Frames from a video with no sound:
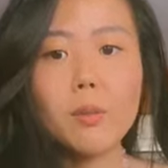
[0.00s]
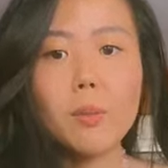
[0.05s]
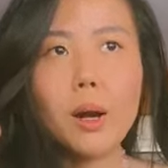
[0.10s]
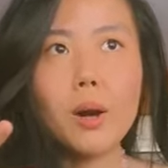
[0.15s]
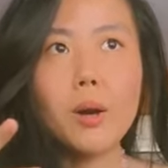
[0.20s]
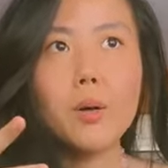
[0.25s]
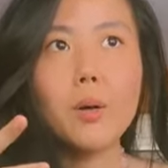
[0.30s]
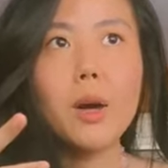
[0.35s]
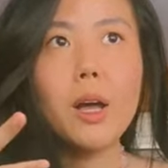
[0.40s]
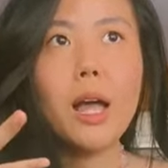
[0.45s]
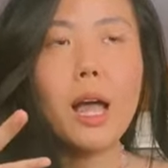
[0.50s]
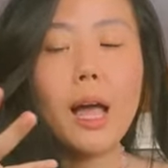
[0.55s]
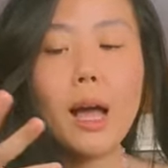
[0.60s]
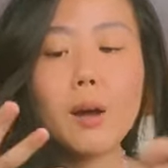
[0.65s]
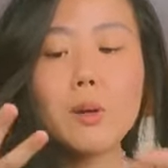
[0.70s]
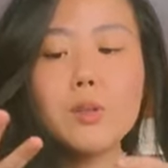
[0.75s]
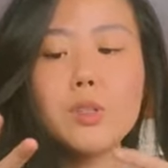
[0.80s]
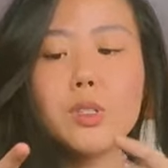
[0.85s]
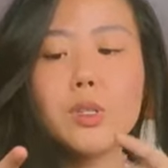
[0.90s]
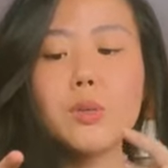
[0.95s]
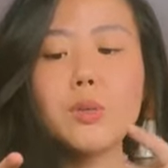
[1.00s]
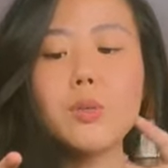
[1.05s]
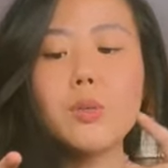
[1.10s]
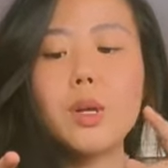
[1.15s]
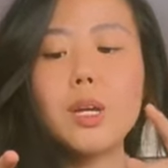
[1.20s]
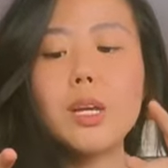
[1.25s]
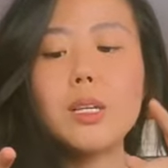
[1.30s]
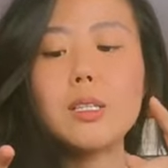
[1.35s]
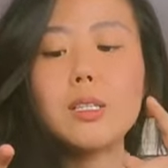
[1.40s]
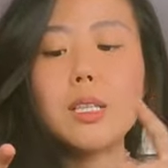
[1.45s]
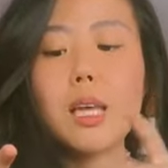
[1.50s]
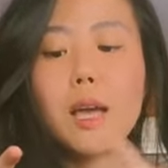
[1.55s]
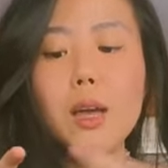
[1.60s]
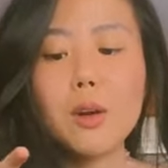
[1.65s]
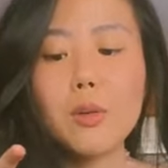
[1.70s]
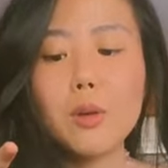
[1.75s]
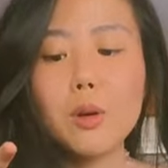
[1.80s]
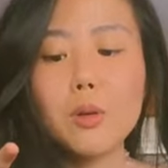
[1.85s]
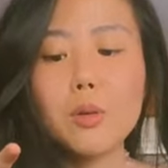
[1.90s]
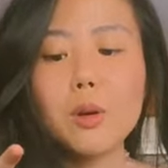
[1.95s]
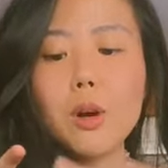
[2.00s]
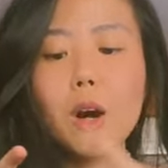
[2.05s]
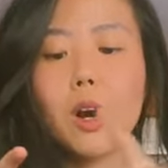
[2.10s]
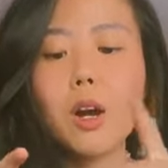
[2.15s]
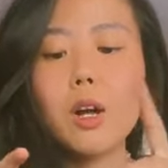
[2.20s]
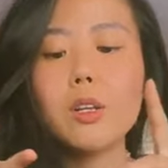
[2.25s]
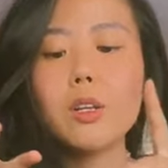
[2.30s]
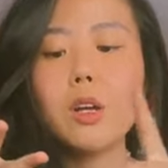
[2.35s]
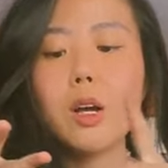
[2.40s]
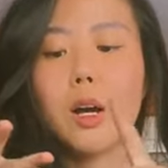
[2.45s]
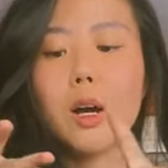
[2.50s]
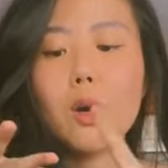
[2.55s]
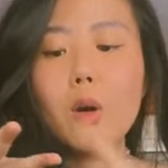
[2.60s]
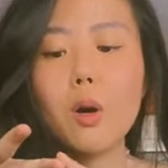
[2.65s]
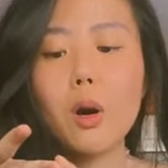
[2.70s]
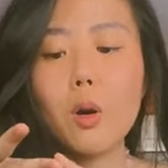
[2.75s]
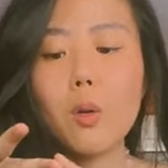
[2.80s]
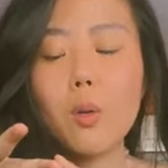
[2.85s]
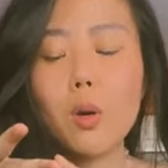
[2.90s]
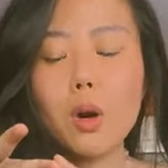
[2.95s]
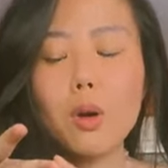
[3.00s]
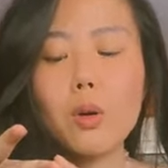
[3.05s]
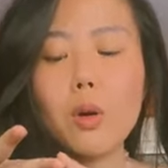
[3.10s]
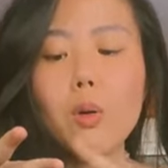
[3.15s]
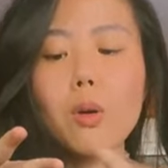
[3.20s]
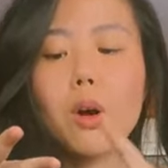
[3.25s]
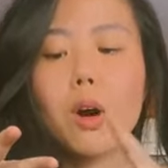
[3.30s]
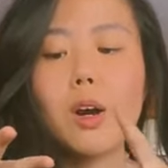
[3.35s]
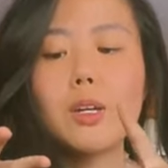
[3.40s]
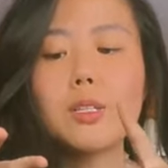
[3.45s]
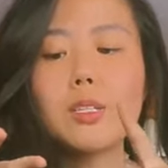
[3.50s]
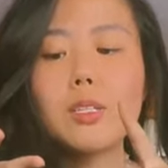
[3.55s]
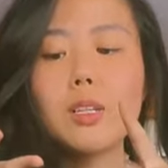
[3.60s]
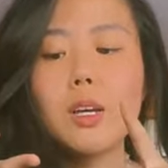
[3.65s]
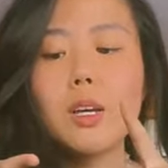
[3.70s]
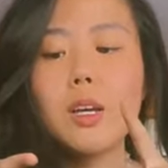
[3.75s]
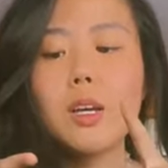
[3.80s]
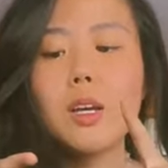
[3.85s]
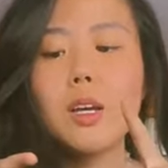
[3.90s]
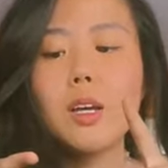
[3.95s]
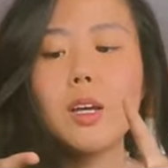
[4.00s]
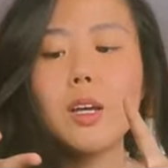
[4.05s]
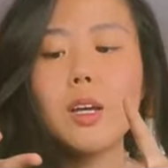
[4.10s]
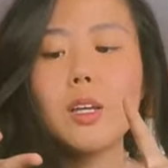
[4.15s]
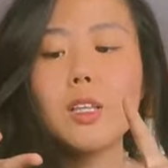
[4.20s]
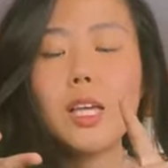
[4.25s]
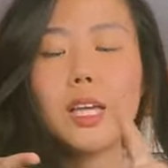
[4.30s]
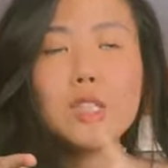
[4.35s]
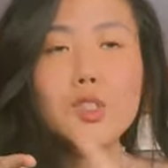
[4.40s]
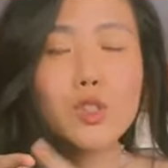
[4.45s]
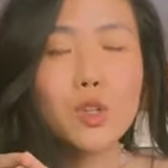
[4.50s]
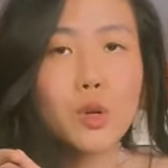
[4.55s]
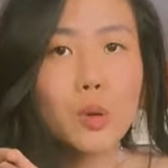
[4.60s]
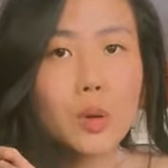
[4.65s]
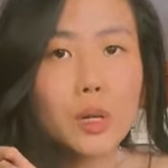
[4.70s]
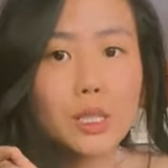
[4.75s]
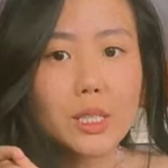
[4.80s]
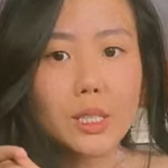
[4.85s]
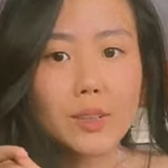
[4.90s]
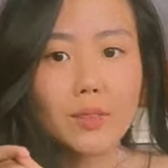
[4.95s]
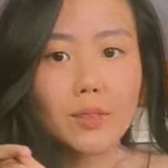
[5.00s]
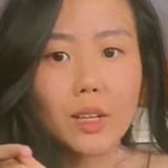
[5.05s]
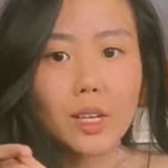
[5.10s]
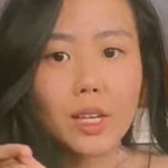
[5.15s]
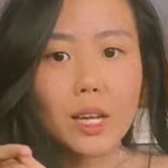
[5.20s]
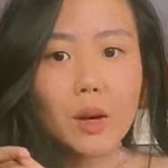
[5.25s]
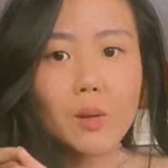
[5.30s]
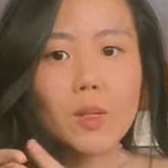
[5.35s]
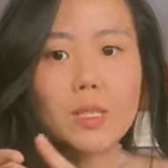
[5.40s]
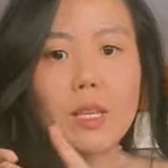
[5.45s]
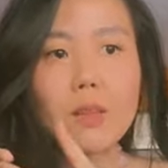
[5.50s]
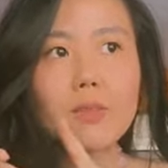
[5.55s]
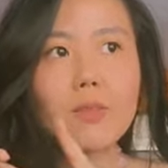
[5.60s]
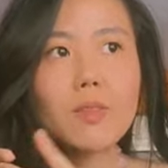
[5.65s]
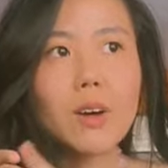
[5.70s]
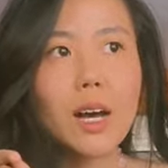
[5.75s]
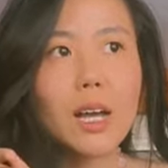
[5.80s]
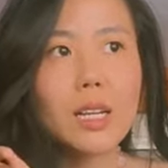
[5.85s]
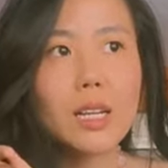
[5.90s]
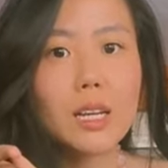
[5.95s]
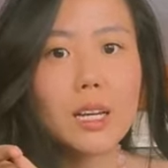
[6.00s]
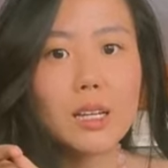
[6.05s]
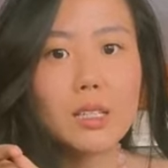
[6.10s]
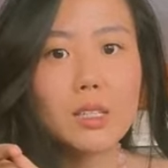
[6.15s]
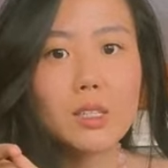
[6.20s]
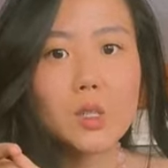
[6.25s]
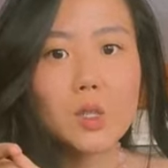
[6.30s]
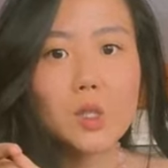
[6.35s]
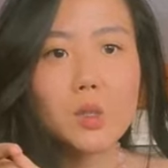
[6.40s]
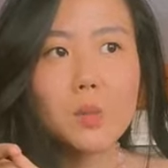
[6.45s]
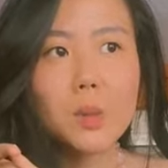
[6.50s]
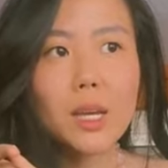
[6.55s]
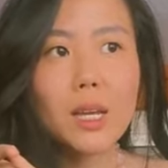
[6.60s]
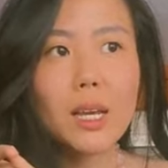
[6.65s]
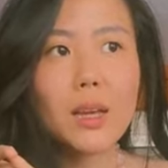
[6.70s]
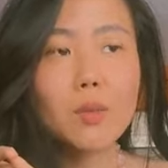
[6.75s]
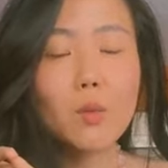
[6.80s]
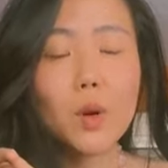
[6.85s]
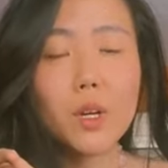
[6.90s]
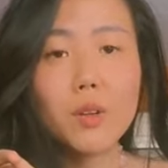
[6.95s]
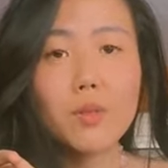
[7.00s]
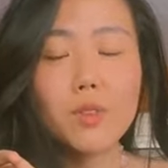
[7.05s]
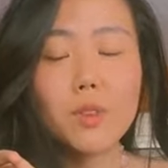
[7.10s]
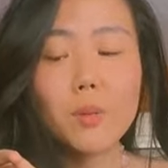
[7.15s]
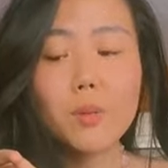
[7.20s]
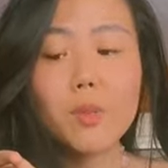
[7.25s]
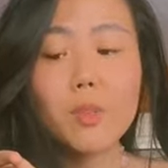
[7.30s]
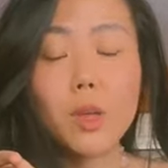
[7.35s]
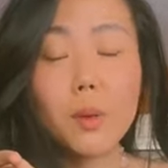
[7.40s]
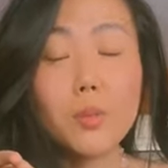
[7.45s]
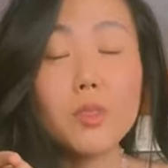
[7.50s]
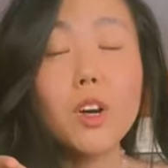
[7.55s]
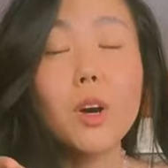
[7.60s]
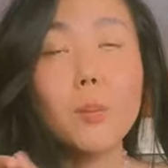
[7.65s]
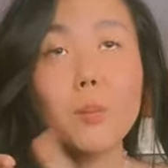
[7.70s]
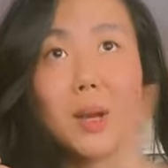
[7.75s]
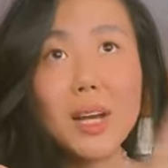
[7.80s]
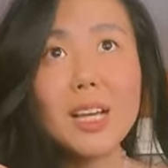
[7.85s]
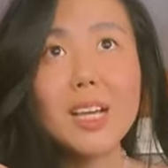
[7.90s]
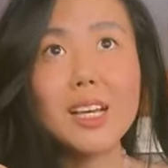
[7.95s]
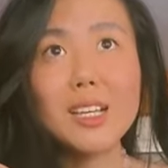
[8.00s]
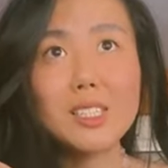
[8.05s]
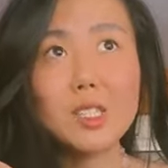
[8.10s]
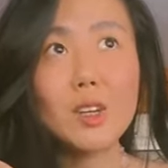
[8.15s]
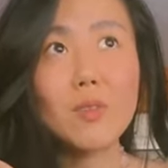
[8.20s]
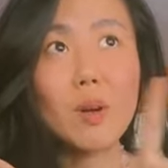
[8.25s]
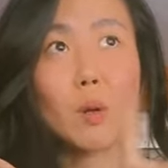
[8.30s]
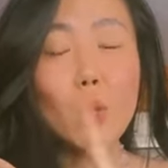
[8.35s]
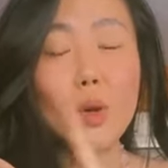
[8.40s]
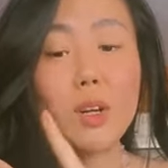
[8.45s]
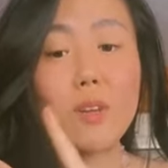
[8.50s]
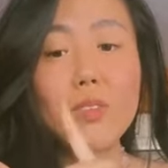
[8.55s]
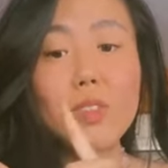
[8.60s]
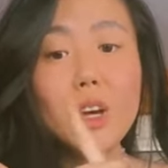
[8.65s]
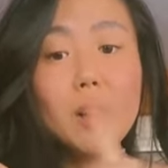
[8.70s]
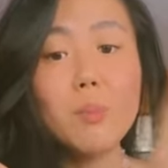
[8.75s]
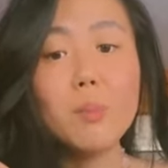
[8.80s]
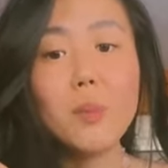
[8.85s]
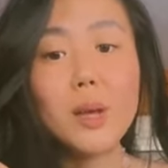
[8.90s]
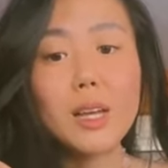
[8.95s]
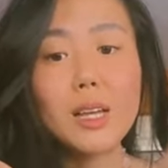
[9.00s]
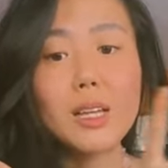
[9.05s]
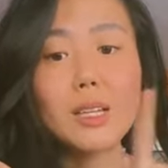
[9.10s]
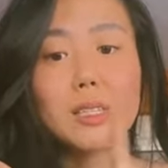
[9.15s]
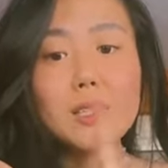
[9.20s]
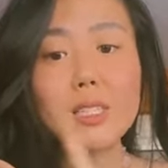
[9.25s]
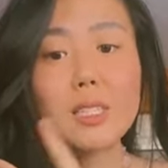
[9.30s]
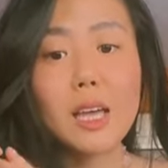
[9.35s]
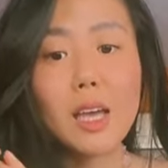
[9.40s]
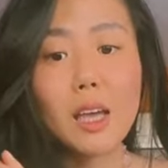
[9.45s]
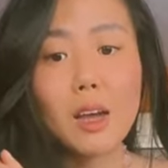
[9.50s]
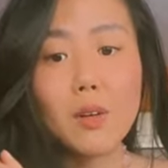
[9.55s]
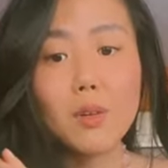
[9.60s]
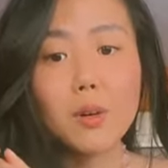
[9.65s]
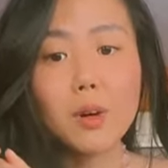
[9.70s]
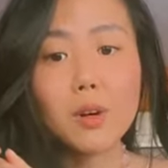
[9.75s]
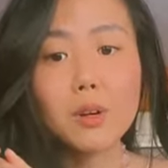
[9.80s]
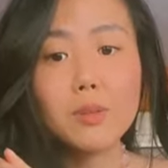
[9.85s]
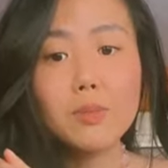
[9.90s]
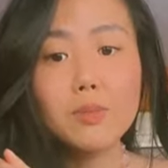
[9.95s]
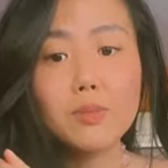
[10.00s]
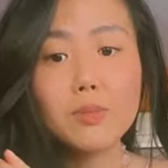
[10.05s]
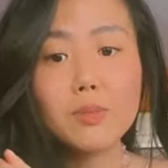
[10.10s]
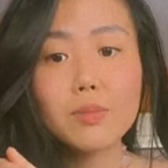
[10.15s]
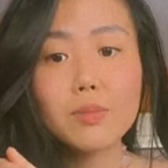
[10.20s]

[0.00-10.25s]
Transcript: about how to read tarot card, uh, oracle cards intuitively. I was invited to speak at one of the, the, the biggest, like one of the biggest tarot